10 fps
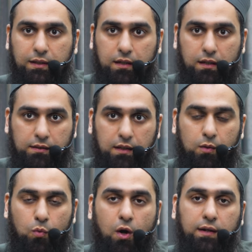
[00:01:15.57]
that Allah ta'ala
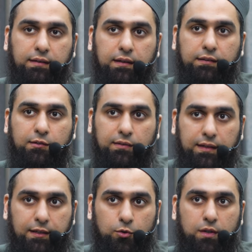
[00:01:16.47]
wants us to
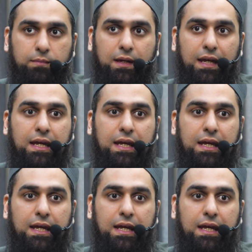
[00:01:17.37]
say to him,